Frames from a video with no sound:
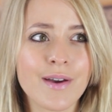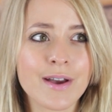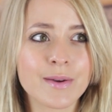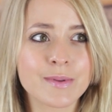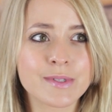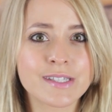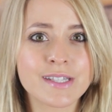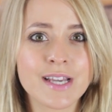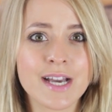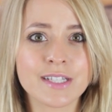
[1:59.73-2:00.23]
hair
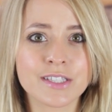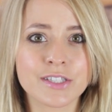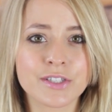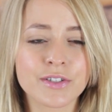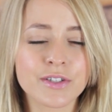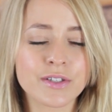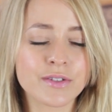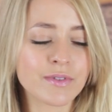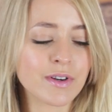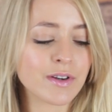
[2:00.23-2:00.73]
was dead and
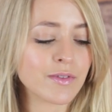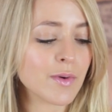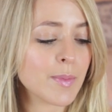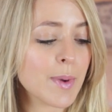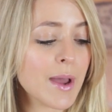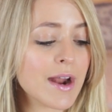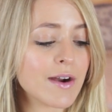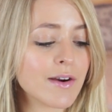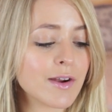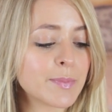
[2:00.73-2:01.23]
you couldn't really
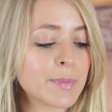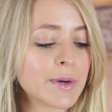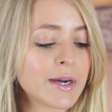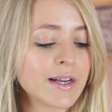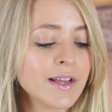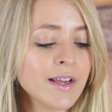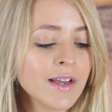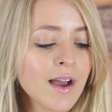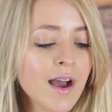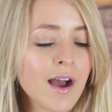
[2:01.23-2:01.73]
repair it,
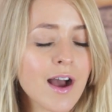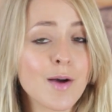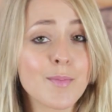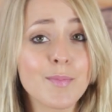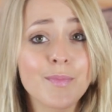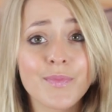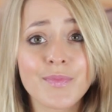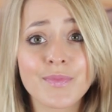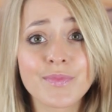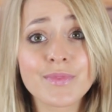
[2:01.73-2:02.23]
but
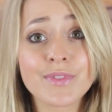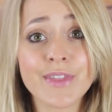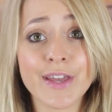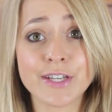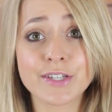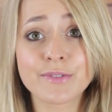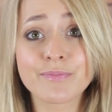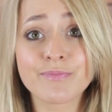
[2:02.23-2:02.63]
they